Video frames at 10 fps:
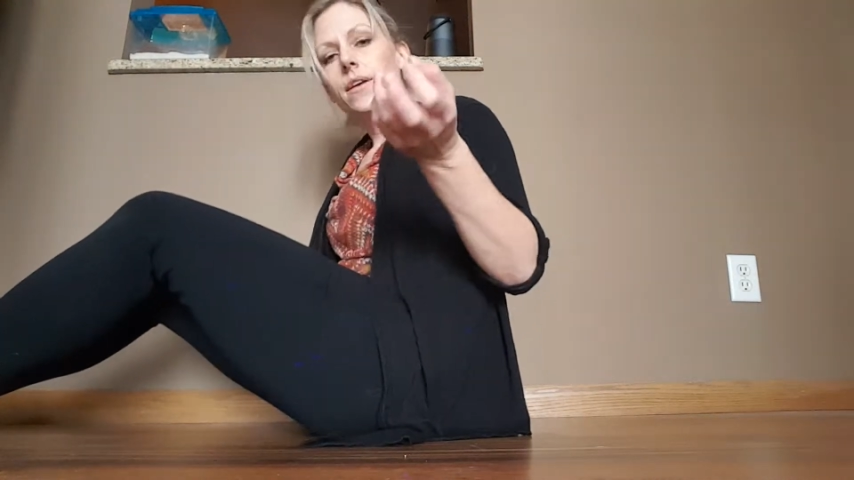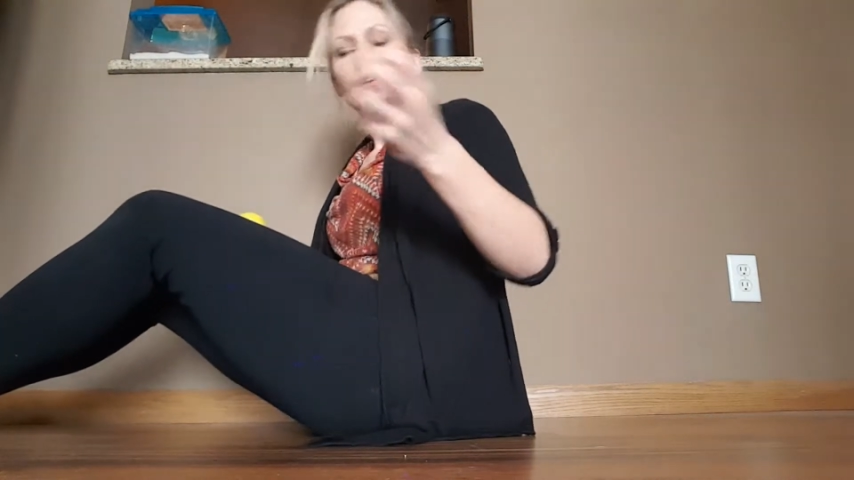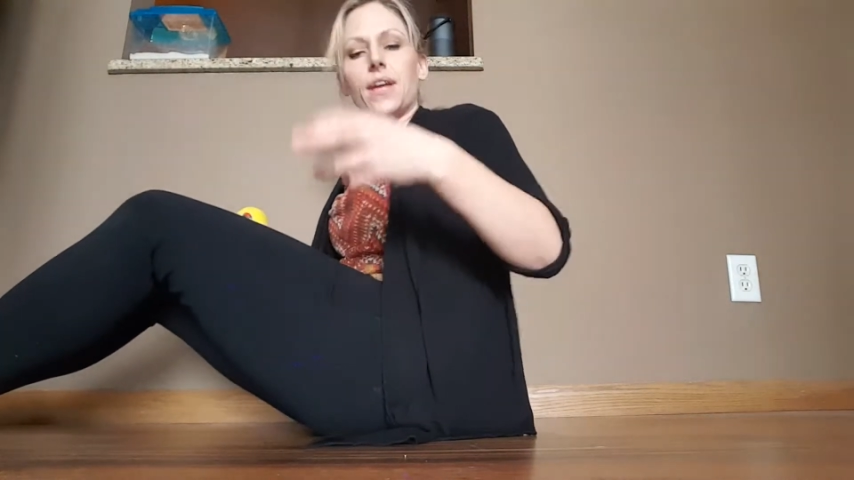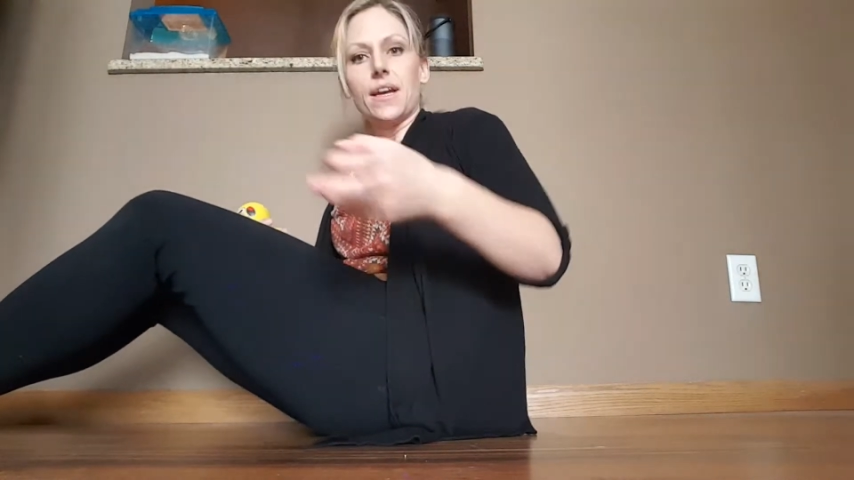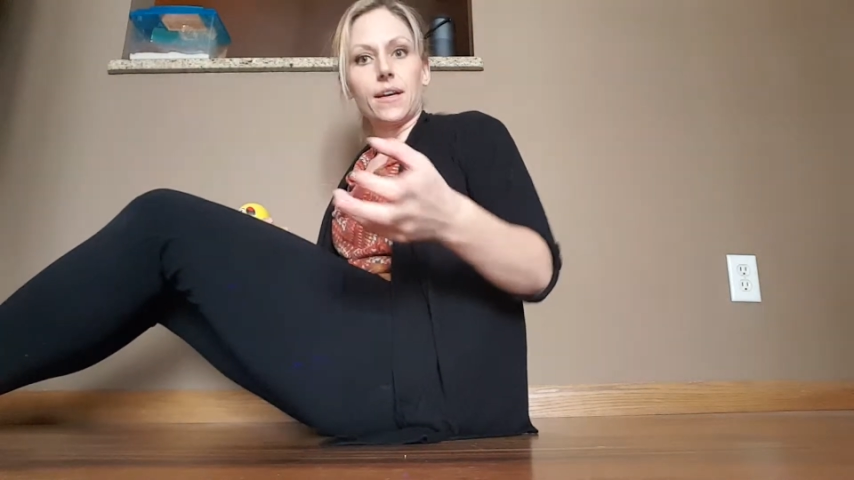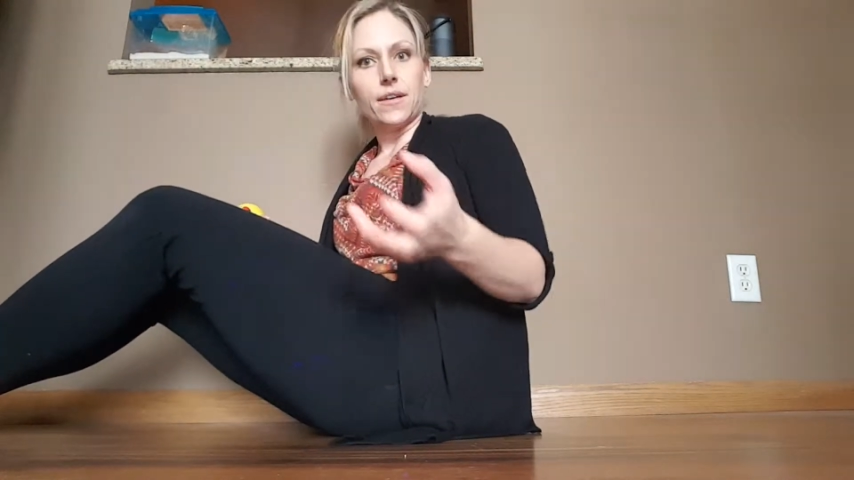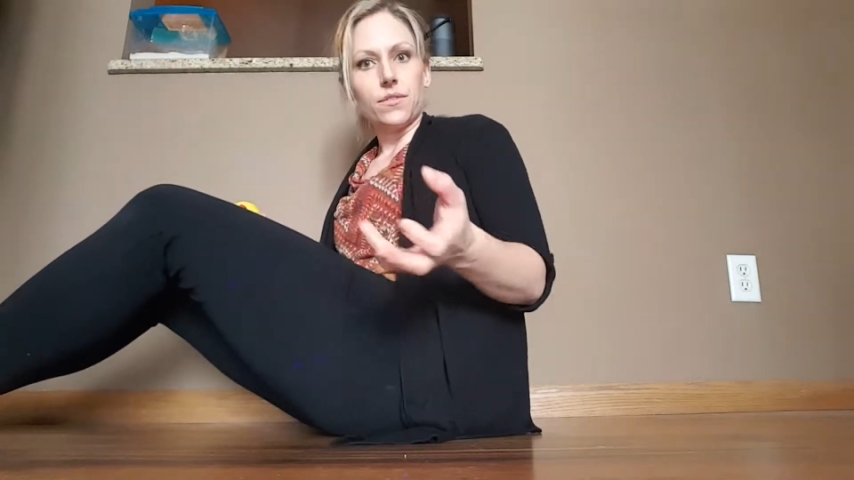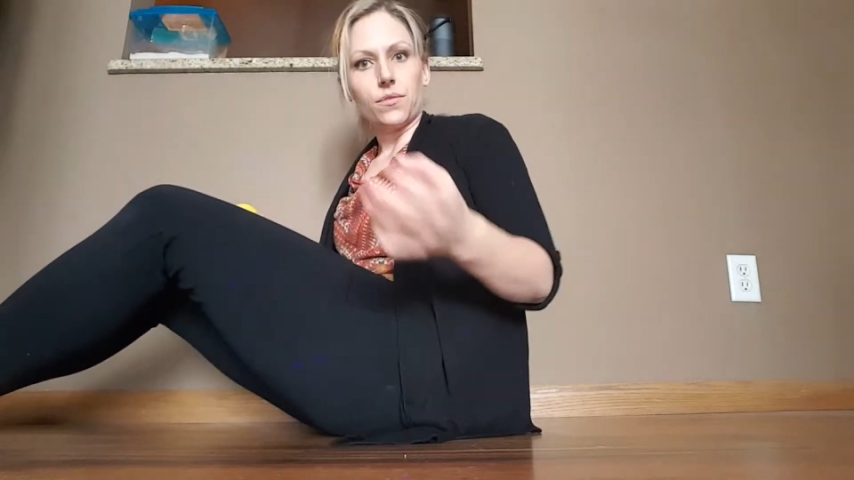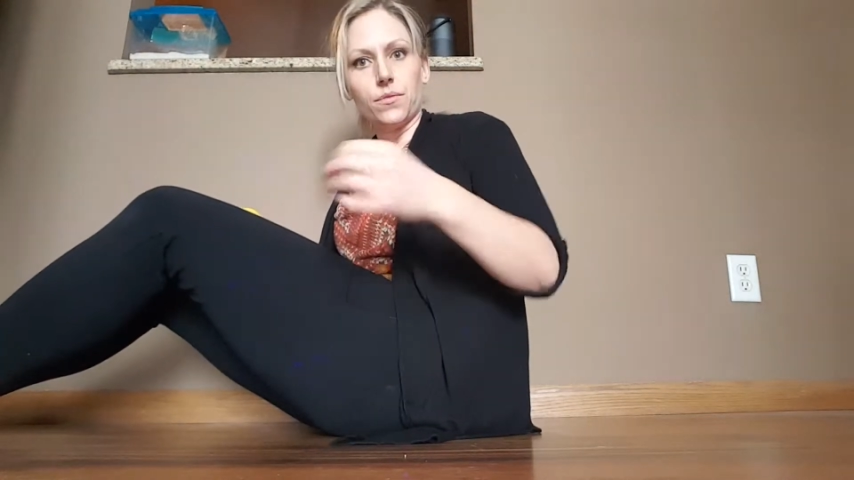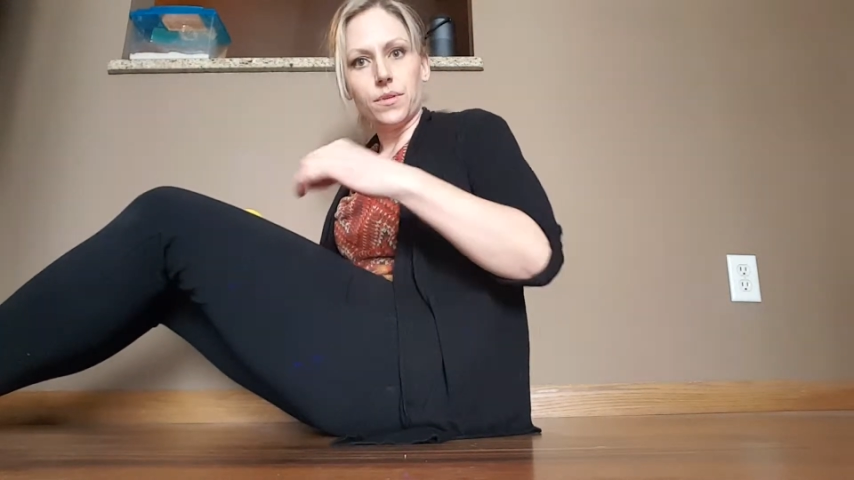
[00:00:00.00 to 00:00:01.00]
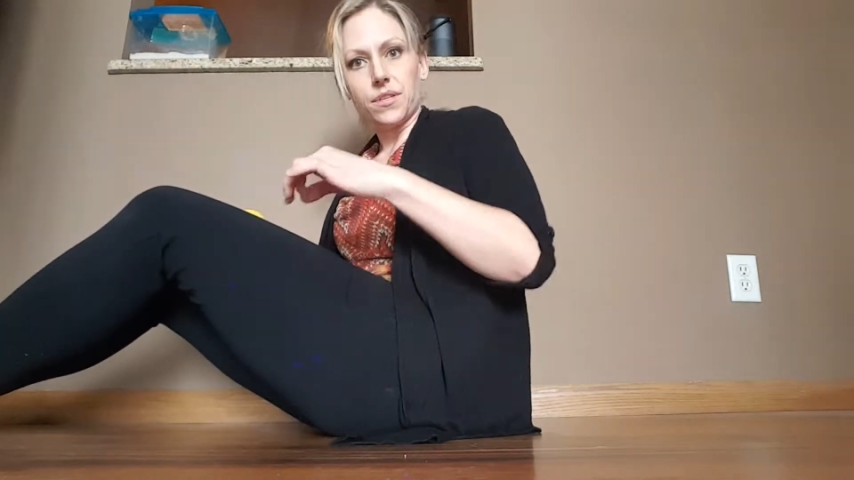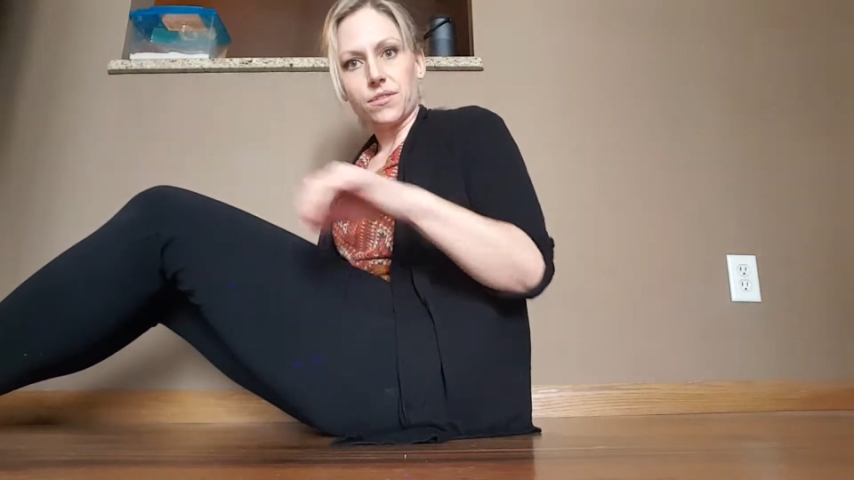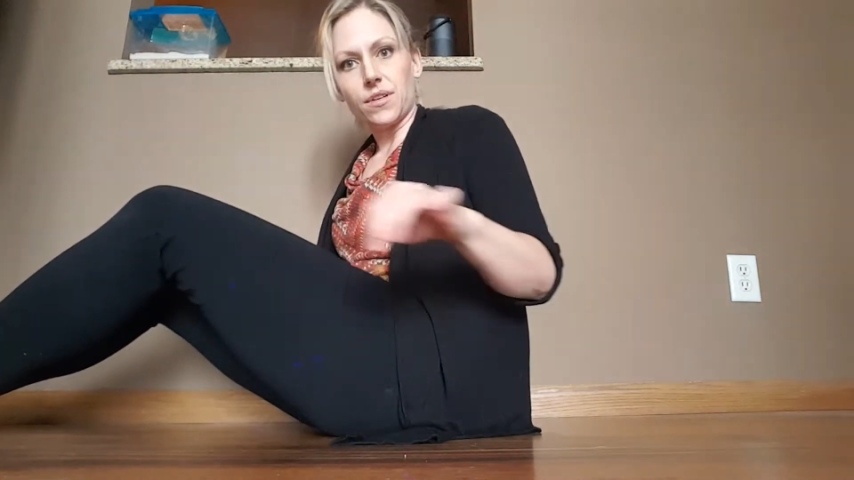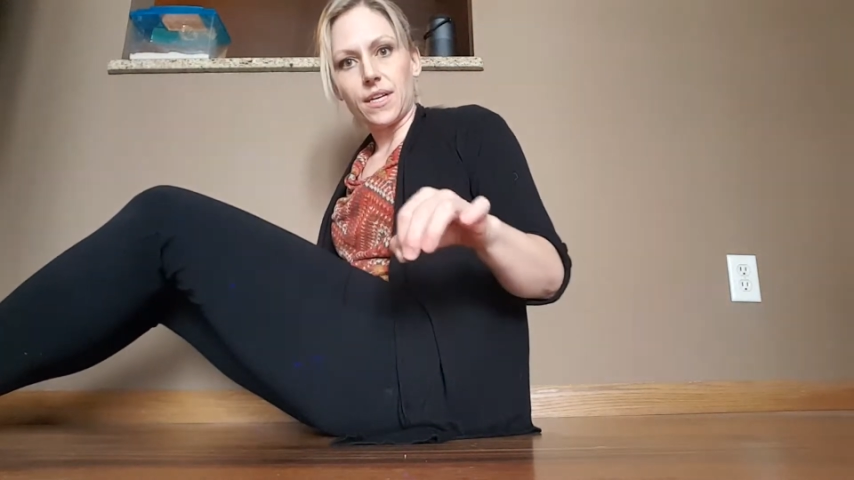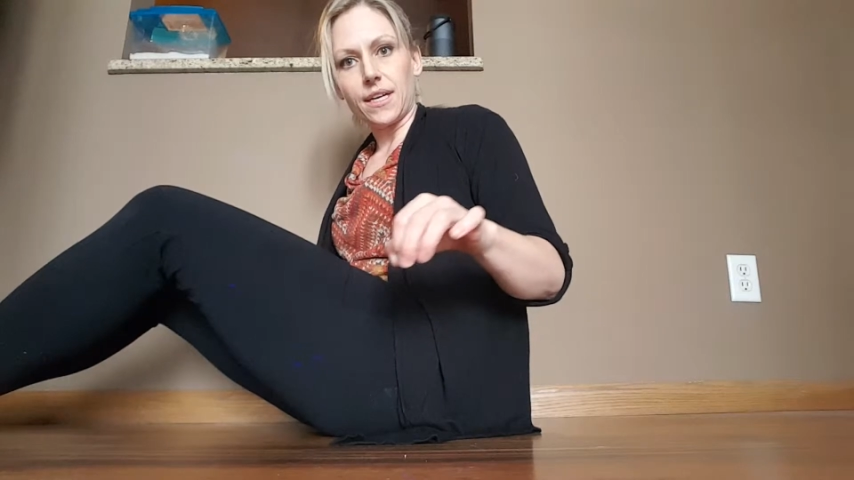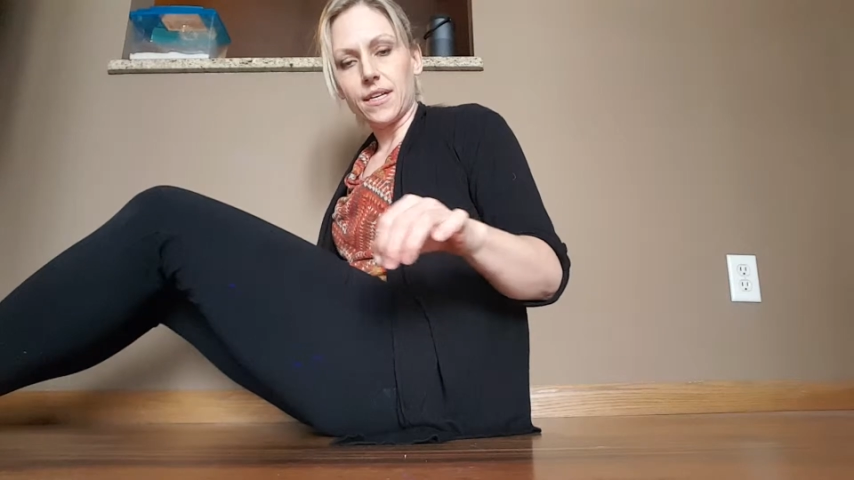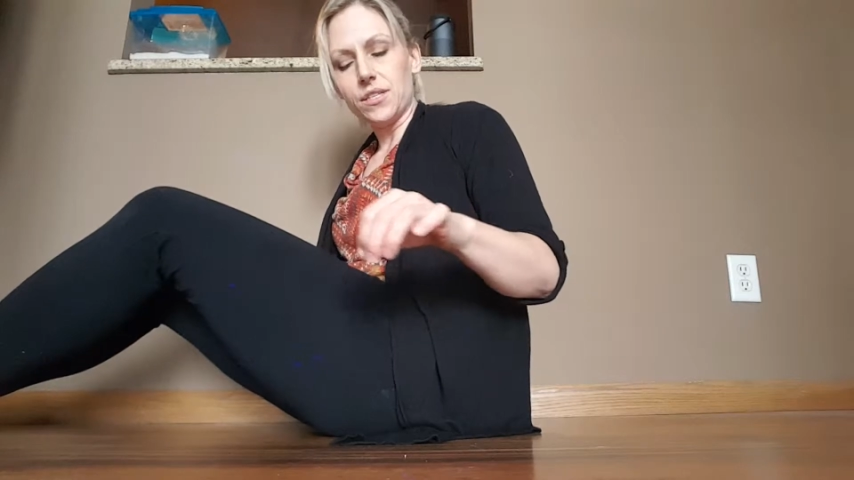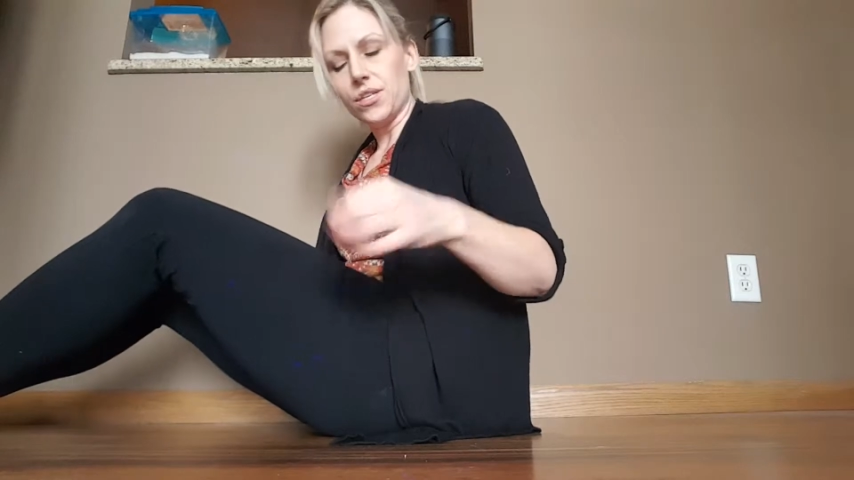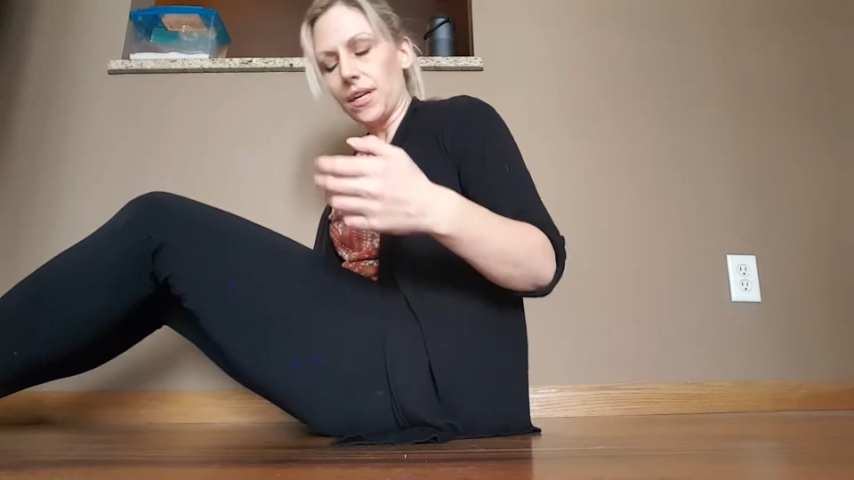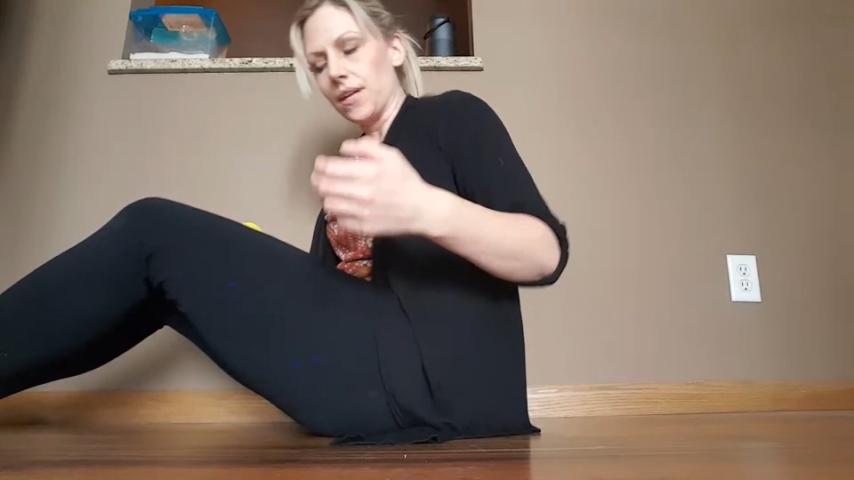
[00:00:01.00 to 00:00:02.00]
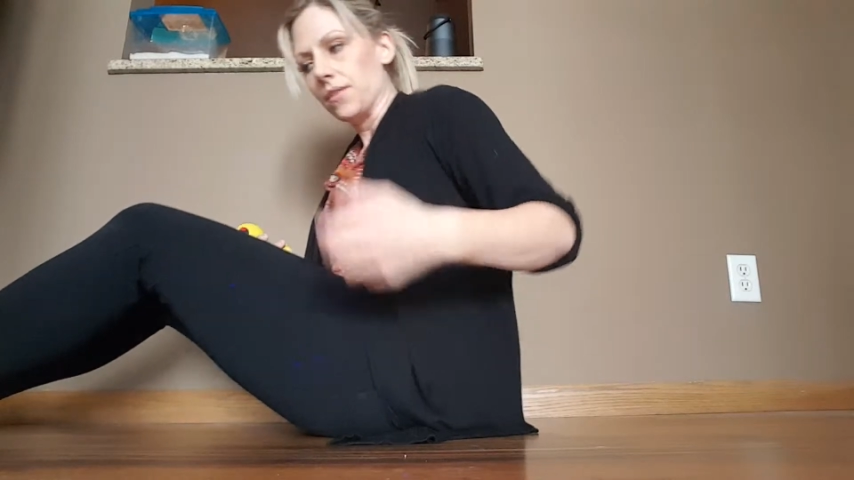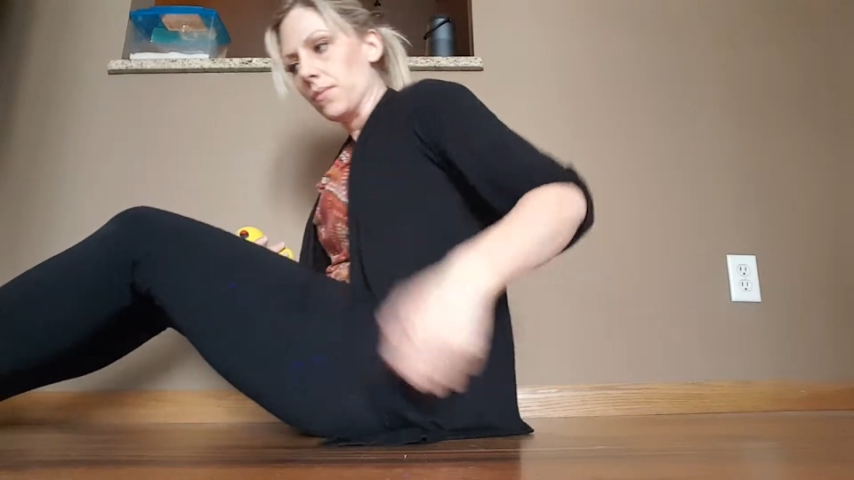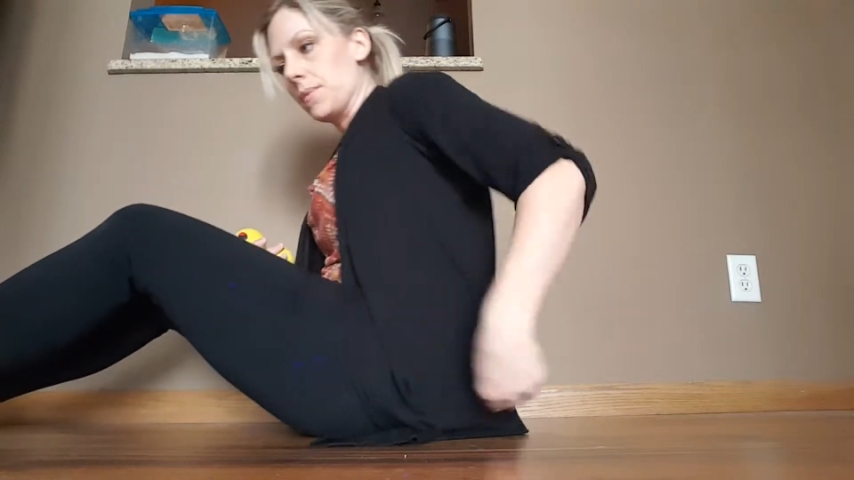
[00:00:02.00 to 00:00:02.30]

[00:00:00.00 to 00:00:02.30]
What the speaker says: you can't cut through when you're trying to cut chicken or